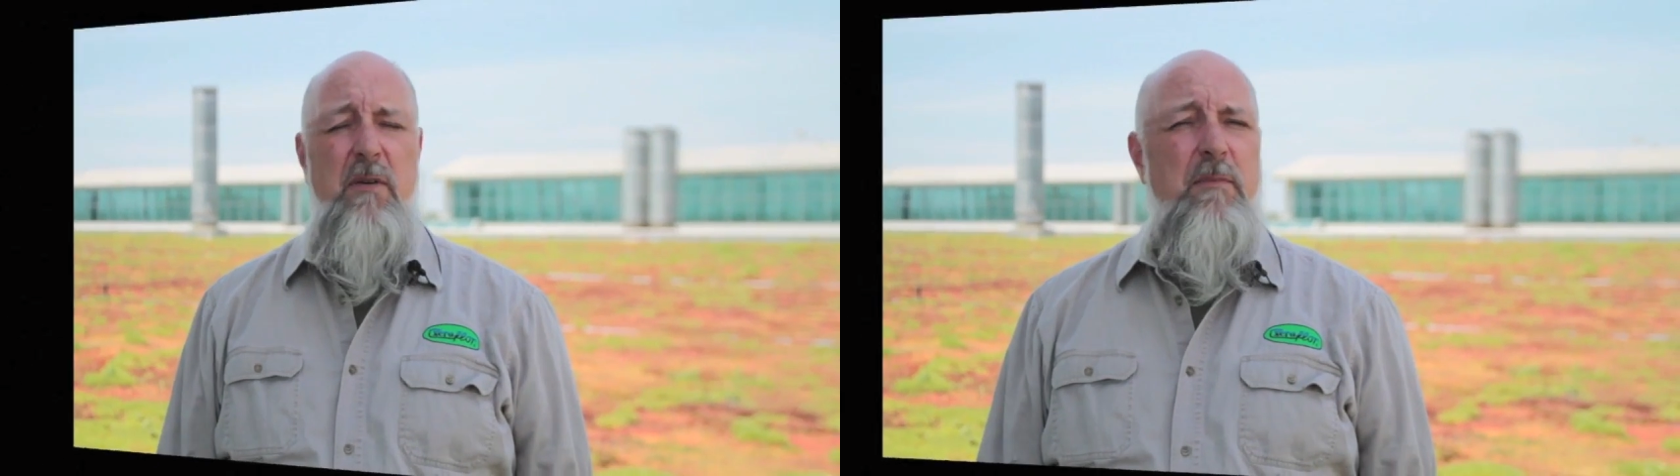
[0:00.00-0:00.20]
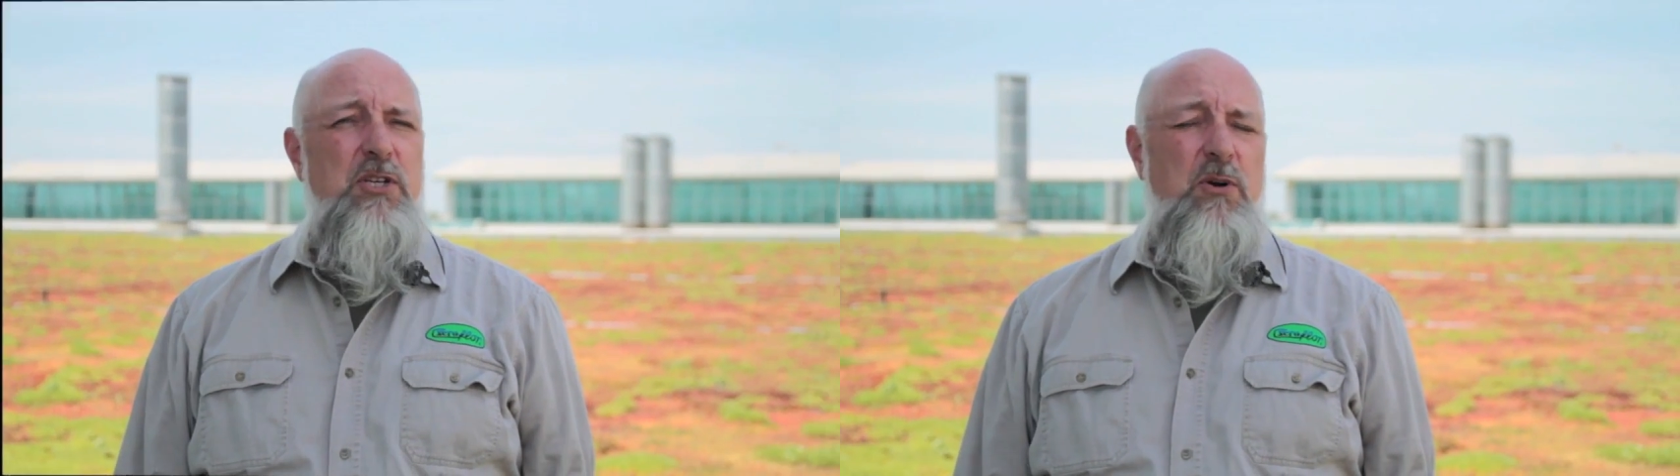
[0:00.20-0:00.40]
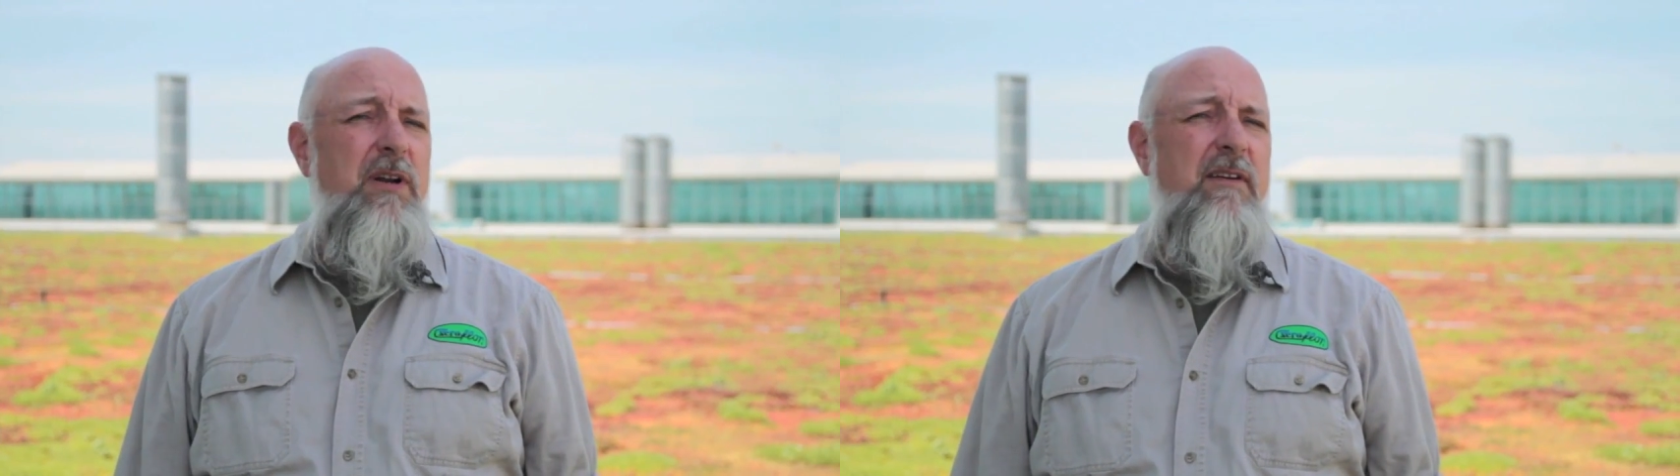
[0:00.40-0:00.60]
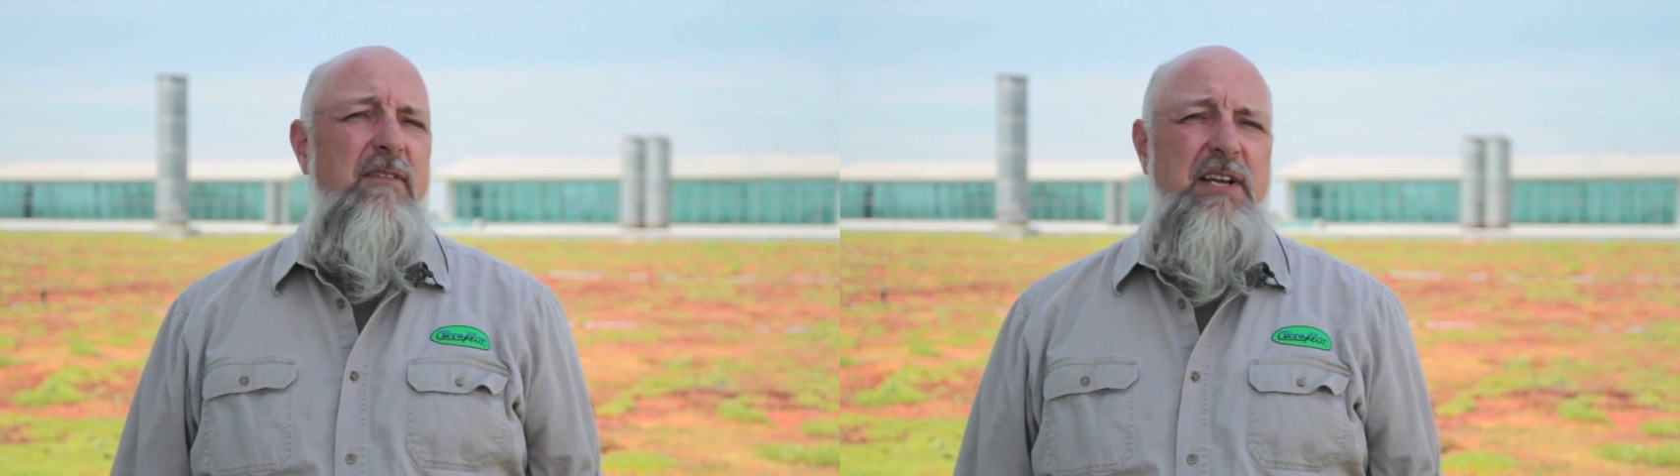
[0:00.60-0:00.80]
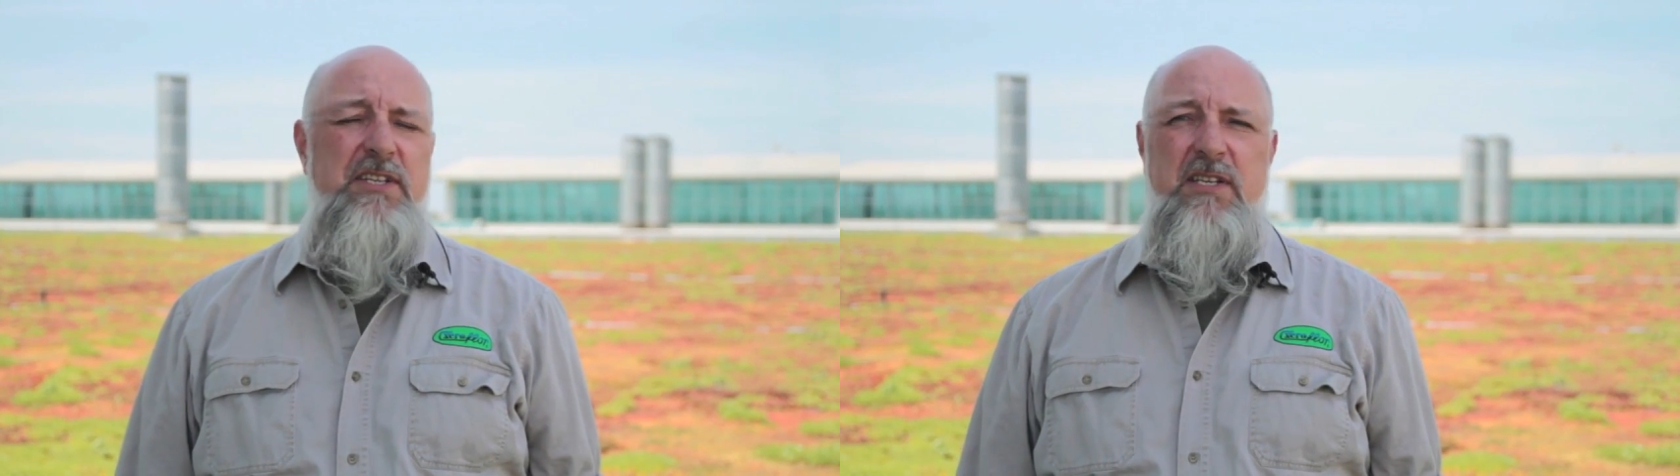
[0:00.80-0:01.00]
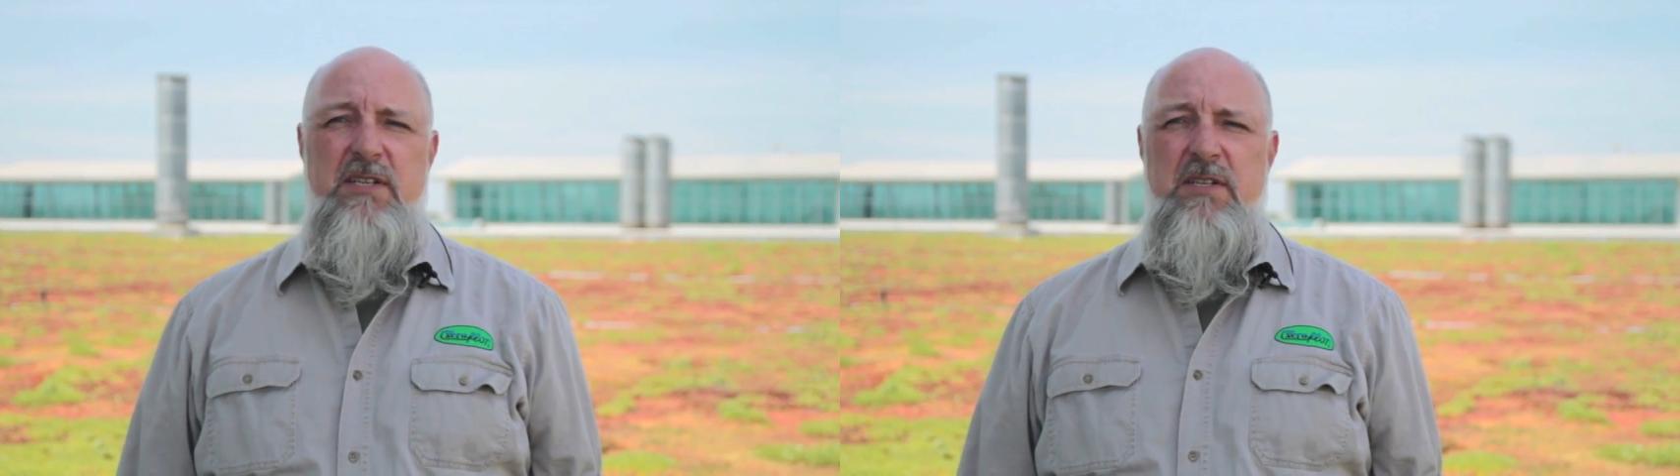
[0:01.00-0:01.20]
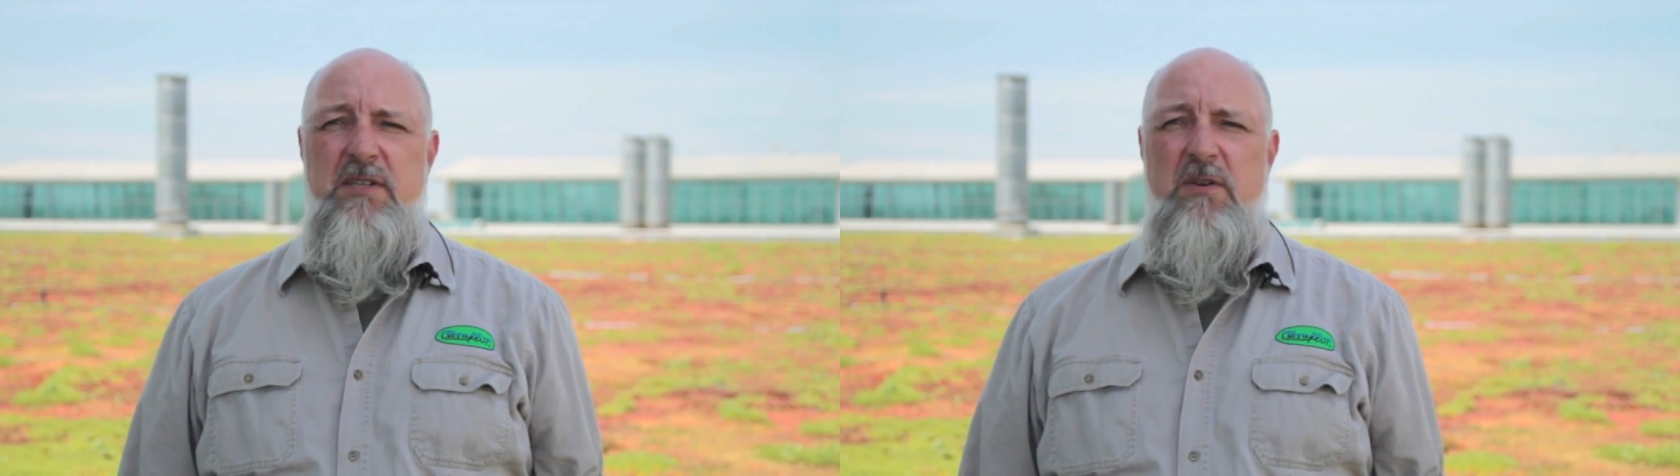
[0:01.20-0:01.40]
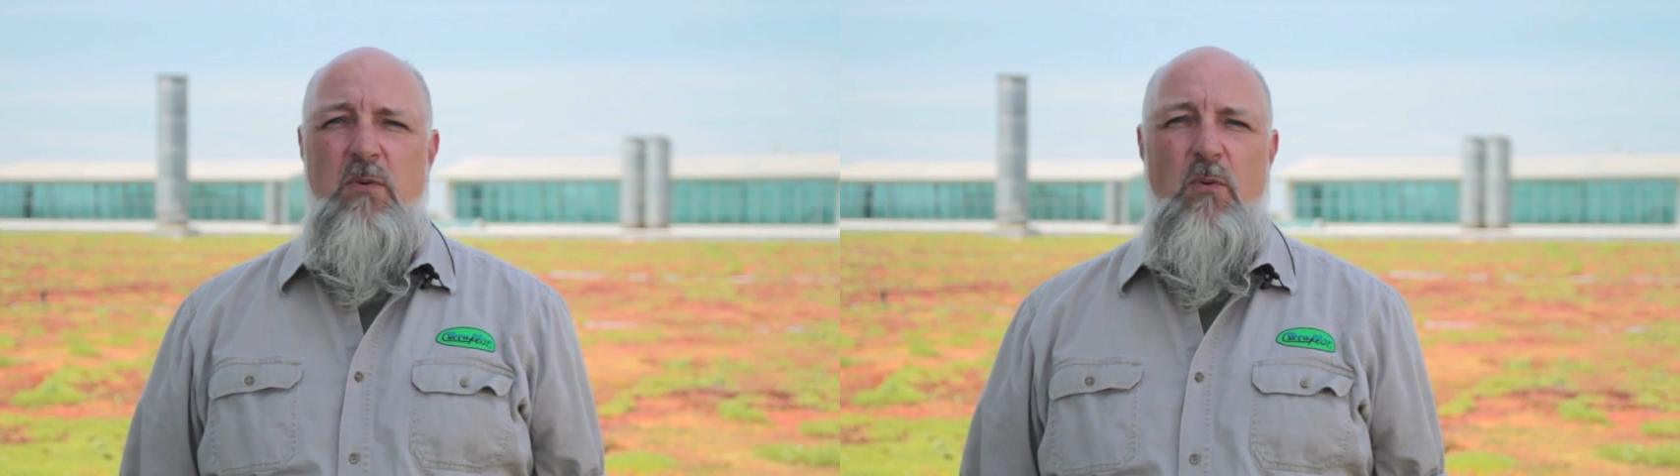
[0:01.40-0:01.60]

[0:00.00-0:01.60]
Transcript: the majority of reasons